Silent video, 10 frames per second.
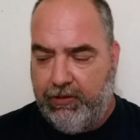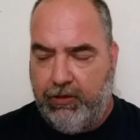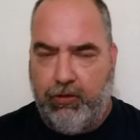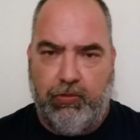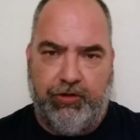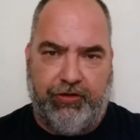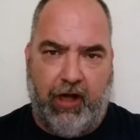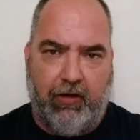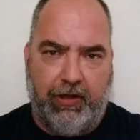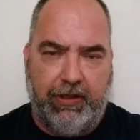we're
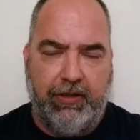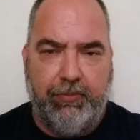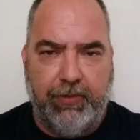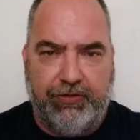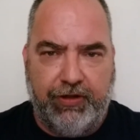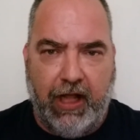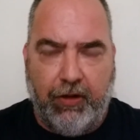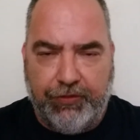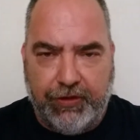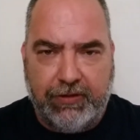sorry, Mr. Nelson,